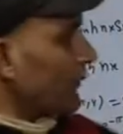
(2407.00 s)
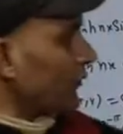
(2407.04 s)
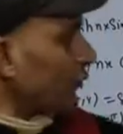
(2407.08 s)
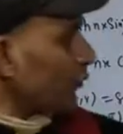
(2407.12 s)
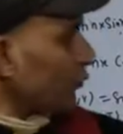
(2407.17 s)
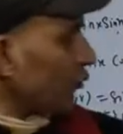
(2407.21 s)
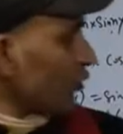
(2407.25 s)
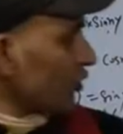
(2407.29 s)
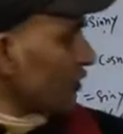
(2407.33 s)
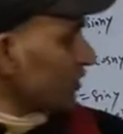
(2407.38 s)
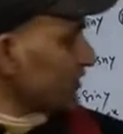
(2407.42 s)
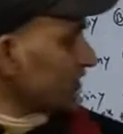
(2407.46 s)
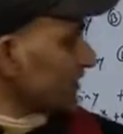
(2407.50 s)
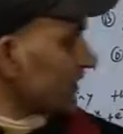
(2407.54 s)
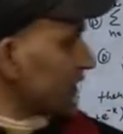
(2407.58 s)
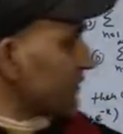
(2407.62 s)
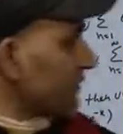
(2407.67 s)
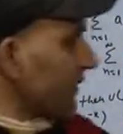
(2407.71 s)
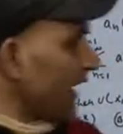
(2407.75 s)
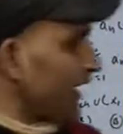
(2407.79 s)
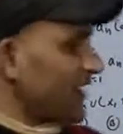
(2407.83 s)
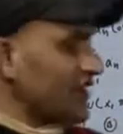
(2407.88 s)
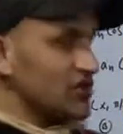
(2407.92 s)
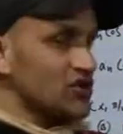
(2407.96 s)
to put
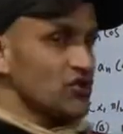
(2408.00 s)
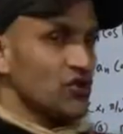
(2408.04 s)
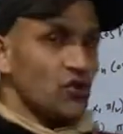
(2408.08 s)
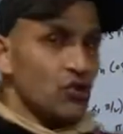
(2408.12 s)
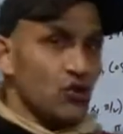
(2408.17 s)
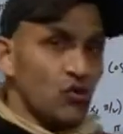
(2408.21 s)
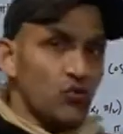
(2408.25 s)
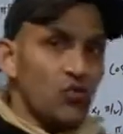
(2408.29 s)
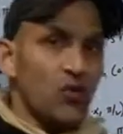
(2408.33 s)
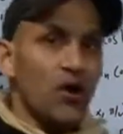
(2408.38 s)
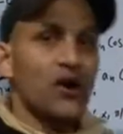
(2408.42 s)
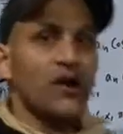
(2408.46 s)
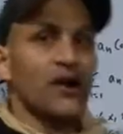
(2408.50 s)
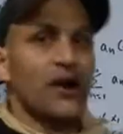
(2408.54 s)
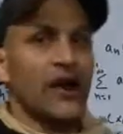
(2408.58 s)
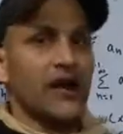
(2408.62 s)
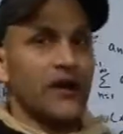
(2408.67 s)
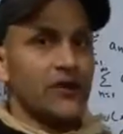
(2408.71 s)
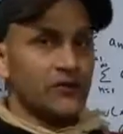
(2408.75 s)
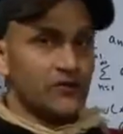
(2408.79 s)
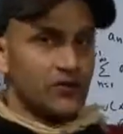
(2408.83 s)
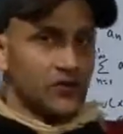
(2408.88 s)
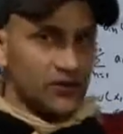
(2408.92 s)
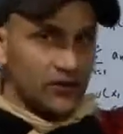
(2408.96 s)
sigma n is equal to 1,
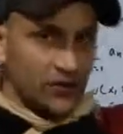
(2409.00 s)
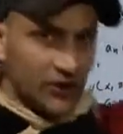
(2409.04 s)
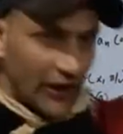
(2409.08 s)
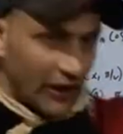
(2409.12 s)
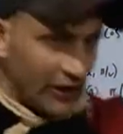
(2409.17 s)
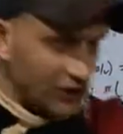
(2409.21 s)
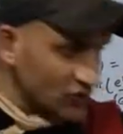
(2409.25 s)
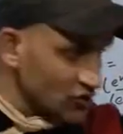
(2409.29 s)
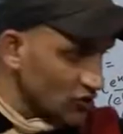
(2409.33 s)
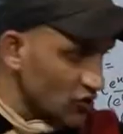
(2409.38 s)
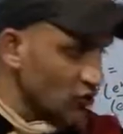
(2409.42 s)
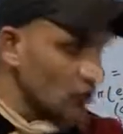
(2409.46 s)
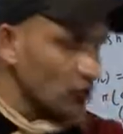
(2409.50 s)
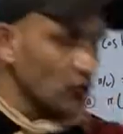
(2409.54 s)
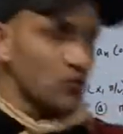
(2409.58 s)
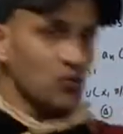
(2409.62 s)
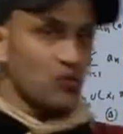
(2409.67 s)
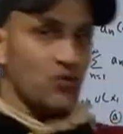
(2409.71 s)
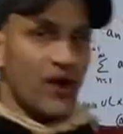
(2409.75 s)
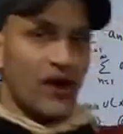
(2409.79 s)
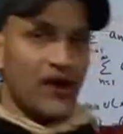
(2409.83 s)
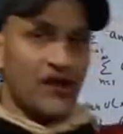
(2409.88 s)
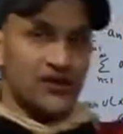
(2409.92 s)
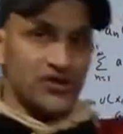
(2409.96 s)
n is equal to
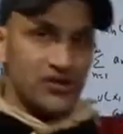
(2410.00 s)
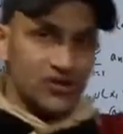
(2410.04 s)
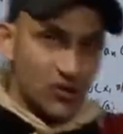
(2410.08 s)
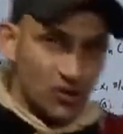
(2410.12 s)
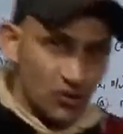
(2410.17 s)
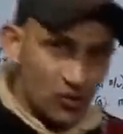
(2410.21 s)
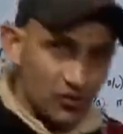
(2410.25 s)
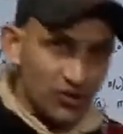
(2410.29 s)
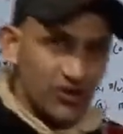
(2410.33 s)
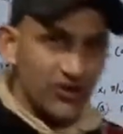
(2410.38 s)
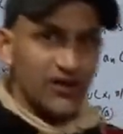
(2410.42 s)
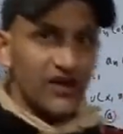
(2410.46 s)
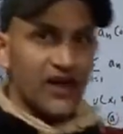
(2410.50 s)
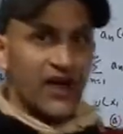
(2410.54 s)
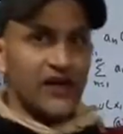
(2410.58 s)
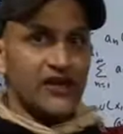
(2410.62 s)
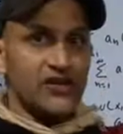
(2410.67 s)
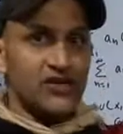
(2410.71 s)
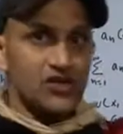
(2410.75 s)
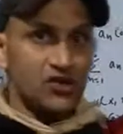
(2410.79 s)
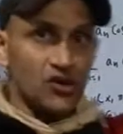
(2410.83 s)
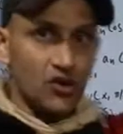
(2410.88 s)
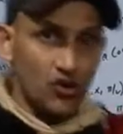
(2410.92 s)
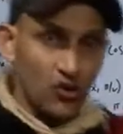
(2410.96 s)
2, n is equal to 3, n
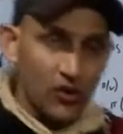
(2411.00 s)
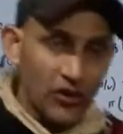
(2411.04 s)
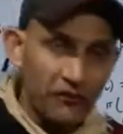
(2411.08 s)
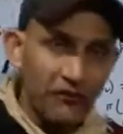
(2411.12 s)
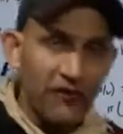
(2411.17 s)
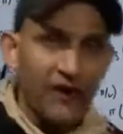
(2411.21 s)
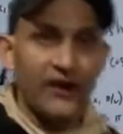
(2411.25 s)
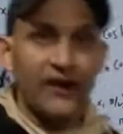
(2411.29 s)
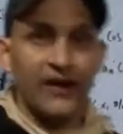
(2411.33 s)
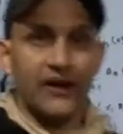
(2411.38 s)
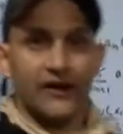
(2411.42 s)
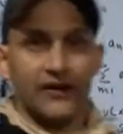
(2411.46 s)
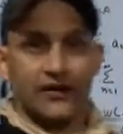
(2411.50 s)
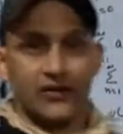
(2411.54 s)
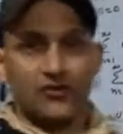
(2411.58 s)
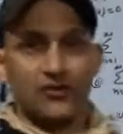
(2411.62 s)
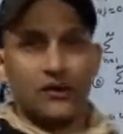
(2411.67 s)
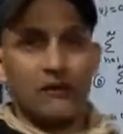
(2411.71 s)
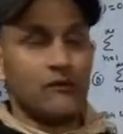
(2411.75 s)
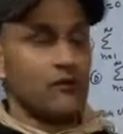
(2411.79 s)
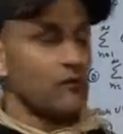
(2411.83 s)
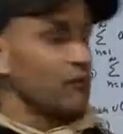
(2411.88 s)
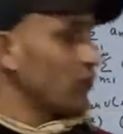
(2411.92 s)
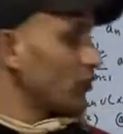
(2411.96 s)
is equal to infinite. You
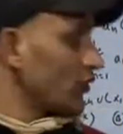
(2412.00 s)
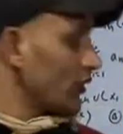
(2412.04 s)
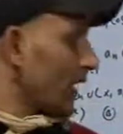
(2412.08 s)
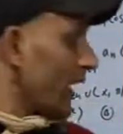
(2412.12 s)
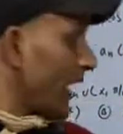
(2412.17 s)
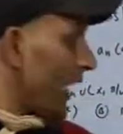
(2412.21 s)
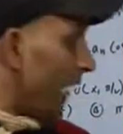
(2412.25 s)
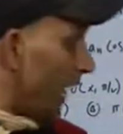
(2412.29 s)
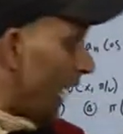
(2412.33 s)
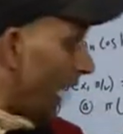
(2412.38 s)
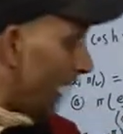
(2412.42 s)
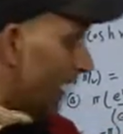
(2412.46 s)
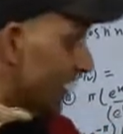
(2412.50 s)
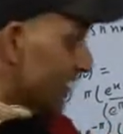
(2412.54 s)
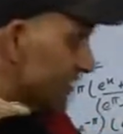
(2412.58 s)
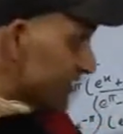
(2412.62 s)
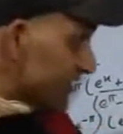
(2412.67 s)
have to put and